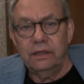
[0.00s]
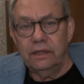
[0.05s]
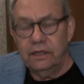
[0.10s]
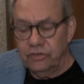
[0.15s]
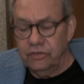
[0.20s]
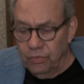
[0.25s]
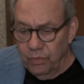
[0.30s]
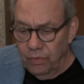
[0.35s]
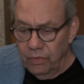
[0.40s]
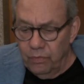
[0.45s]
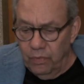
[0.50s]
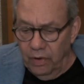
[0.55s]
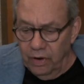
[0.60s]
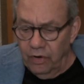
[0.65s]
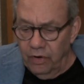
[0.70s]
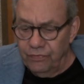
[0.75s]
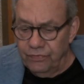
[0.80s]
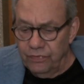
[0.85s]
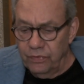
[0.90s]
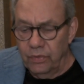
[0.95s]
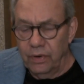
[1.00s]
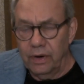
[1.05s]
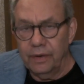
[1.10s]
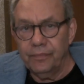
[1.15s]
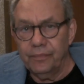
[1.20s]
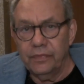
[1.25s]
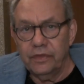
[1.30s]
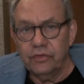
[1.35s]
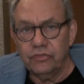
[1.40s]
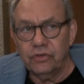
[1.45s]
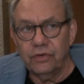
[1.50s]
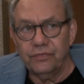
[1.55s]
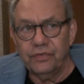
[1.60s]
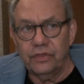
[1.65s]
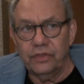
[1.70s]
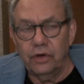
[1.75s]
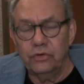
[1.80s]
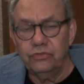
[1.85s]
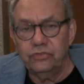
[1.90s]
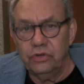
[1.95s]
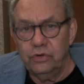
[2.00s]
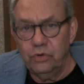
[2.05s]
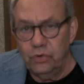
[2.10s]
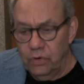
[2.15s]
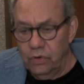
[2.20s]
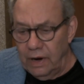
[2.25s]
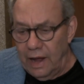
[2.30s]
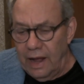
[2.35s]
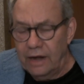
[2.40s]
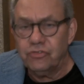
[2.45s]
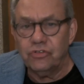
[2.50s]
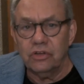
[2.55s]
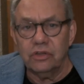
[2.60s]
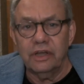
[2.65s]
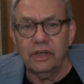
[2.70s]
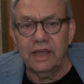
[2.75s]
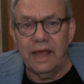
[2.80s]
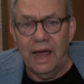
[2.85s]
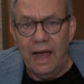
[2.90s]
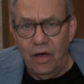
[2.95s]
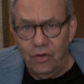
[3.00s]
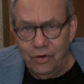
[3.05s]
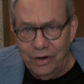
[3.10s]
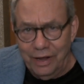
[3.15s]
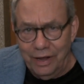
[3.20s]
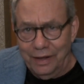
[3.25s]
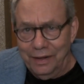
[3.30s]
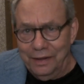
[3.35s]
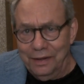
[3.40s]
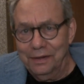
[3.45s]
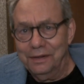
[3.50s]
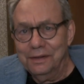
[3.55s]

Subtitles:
It's 104. So for those of you who are actually counting,